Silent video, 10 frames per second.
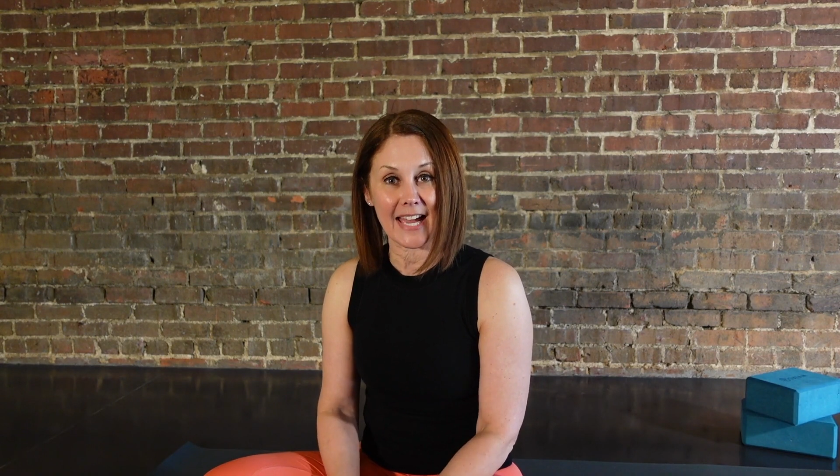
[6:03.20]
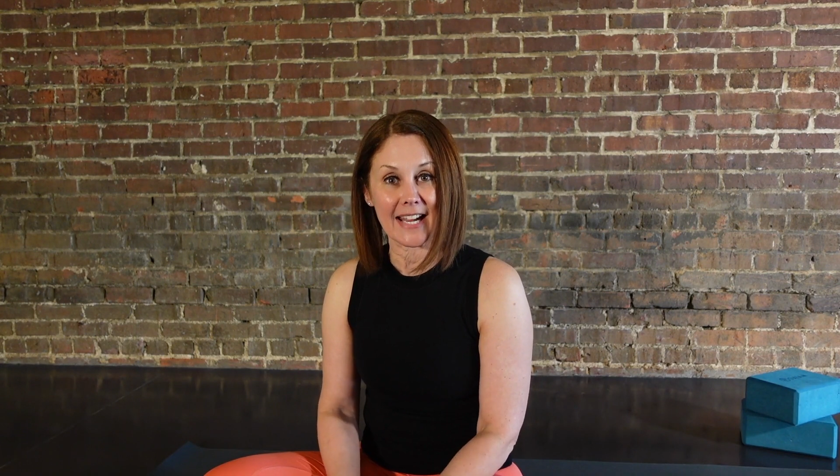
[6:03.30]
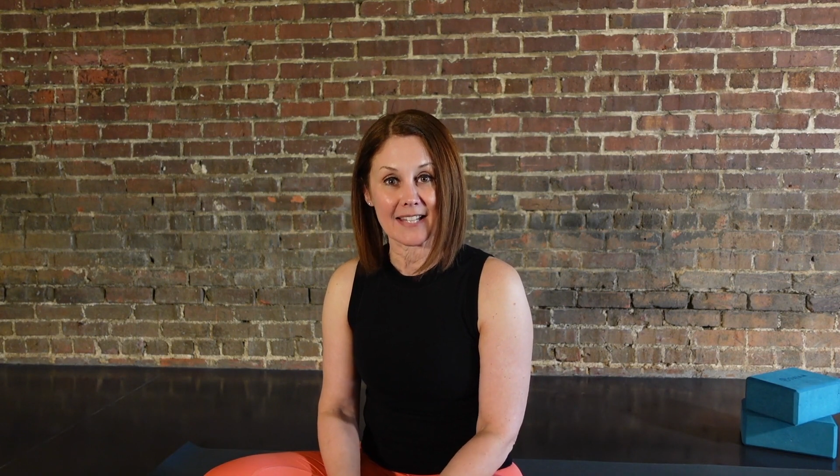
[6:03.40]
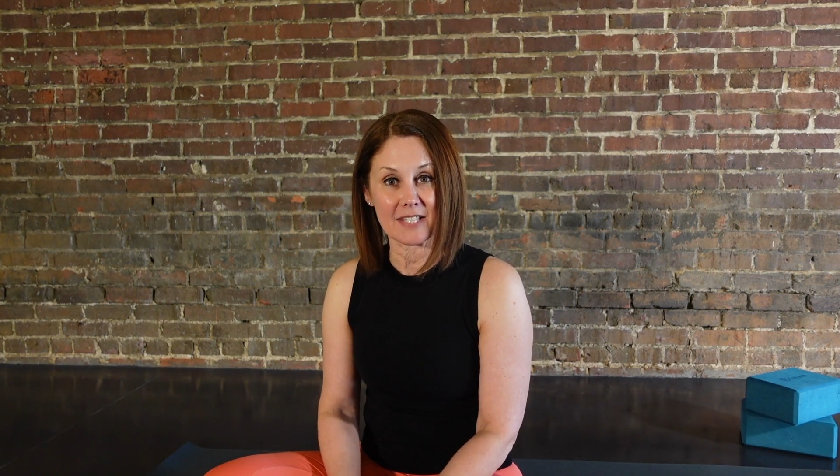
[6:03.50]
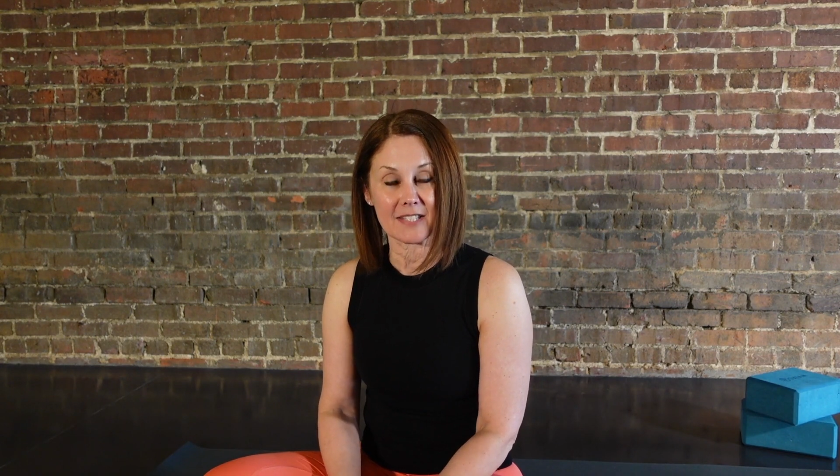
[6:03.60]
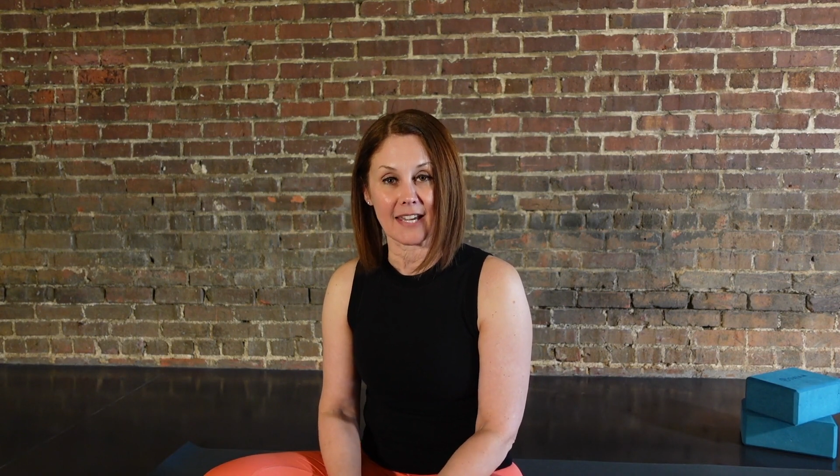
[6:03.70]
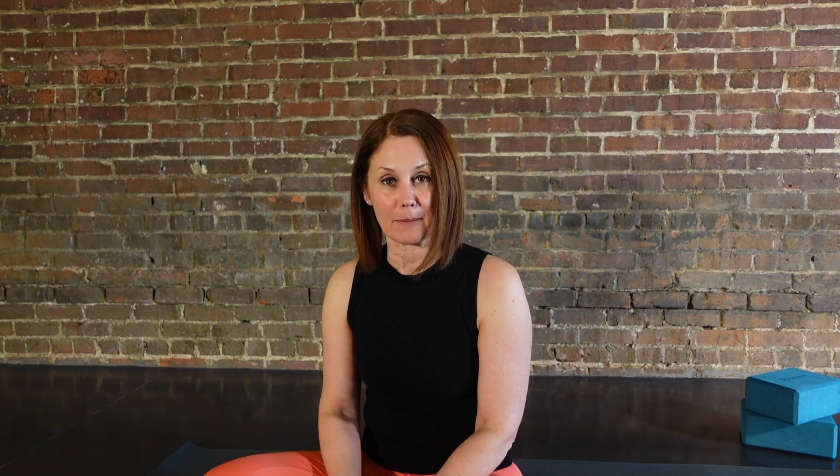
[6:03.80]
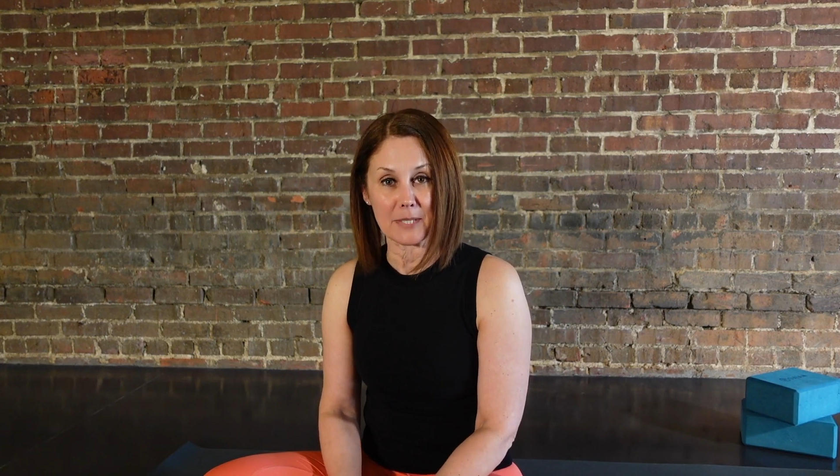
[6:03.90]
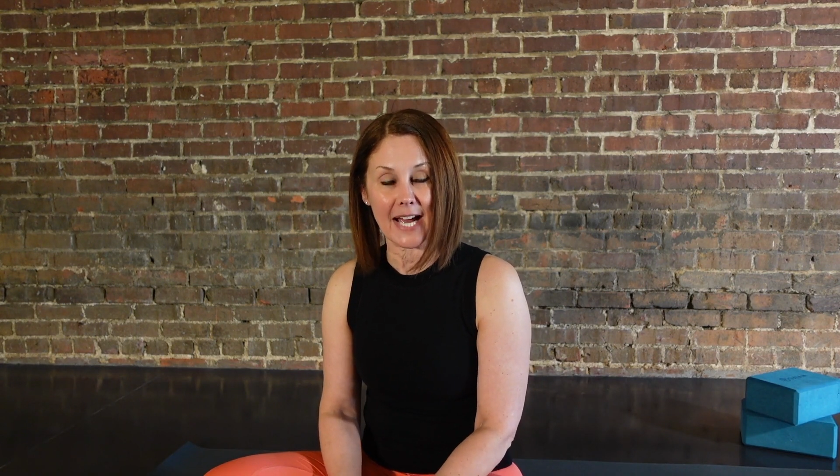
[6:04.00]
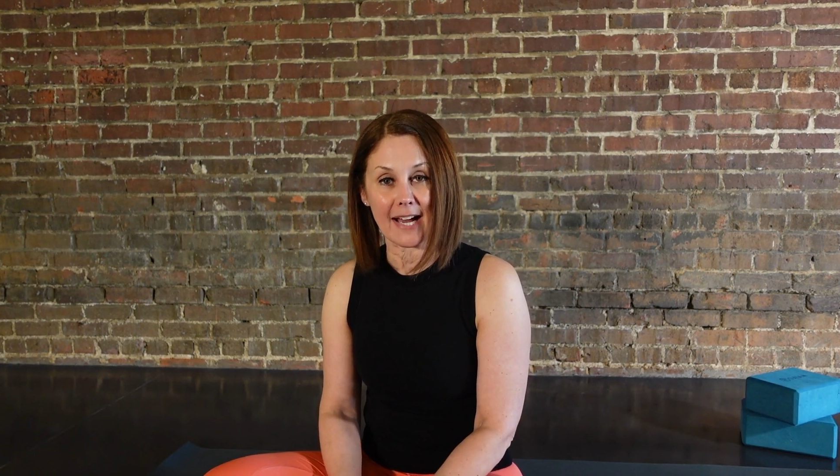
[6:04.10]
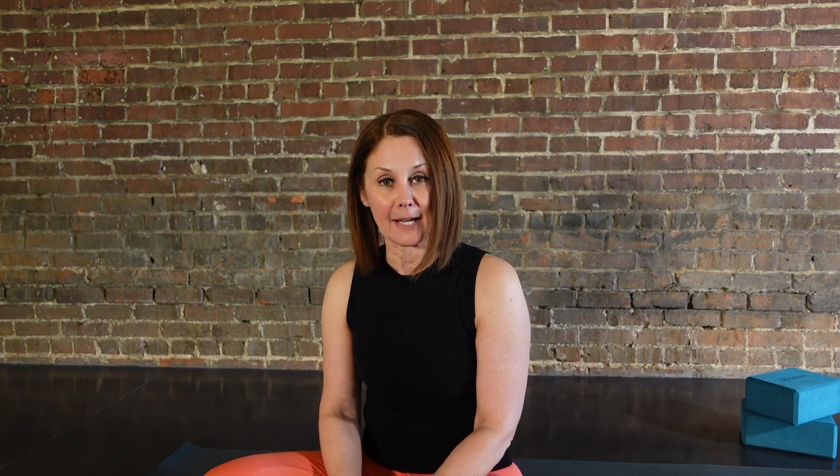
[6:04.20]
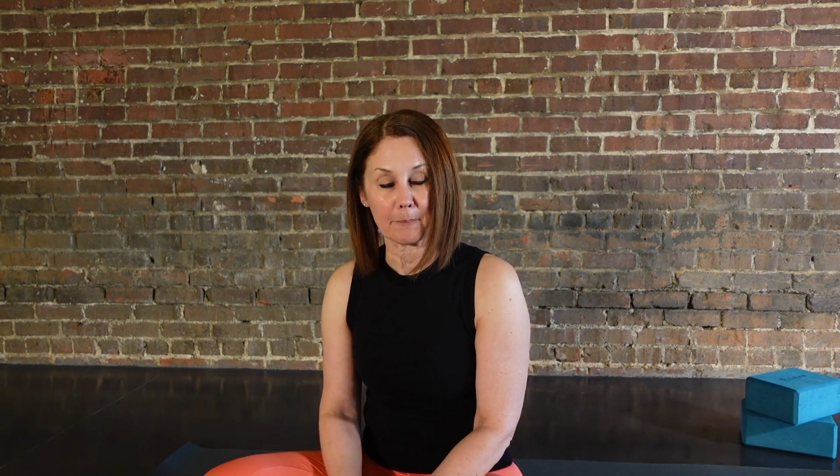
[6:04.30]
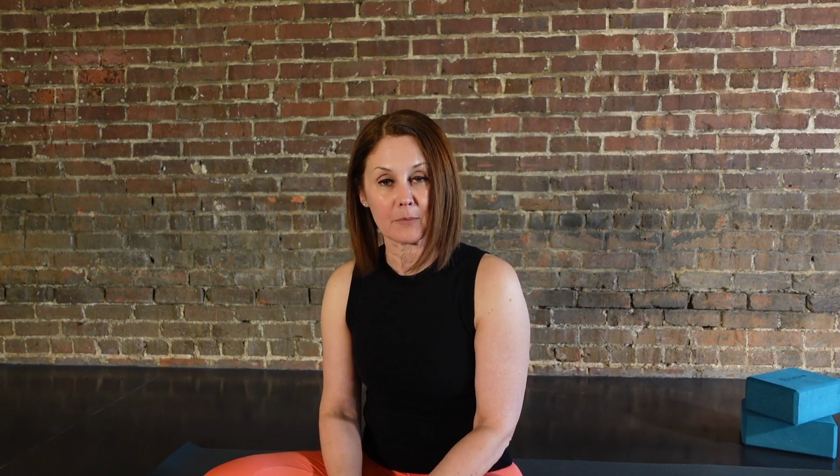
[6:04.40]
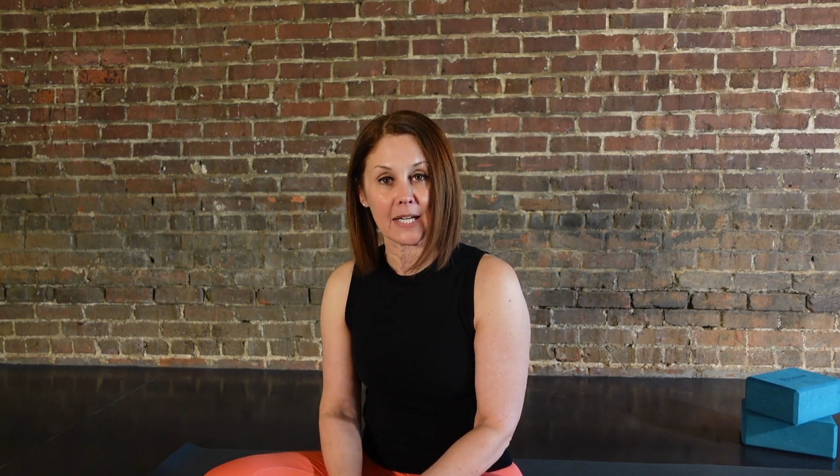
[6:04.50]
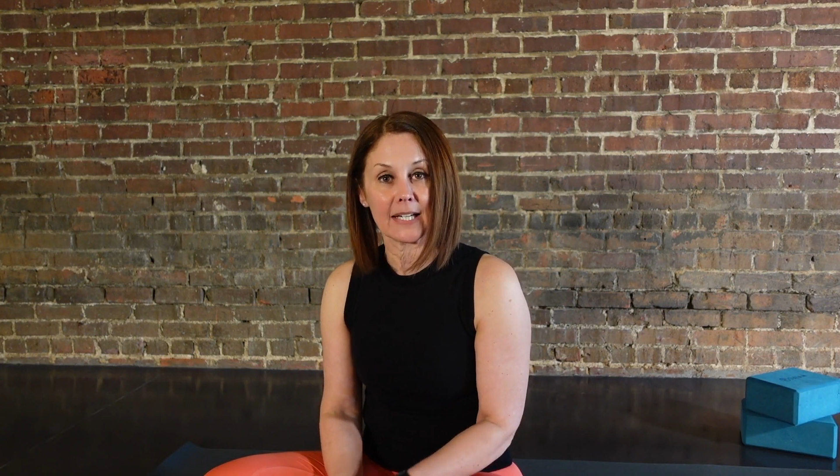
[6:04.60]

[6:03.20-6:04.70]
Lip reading: that at the same time.